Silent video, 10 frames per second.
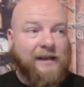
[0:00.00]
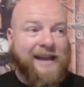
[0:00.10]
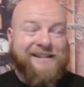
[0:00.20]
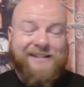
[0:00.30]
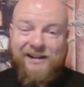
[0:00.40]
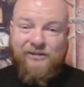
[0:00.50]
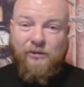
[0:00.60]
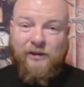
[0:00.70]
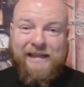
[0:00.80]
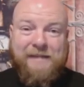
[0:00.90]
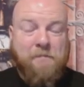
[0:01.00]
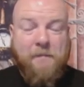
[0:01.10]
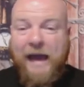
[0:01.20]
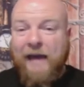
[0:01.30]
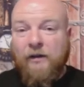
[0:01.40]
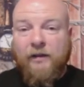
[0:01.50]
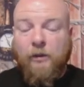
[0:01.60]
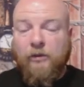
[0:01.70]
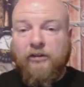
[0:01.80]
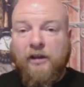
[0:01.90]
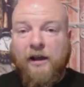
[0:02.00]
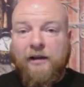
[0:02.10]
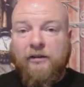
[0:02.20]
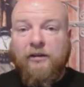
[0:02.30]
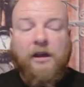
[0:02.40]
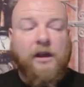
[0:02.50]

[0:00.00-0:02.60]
It didn't really matter that it was cut,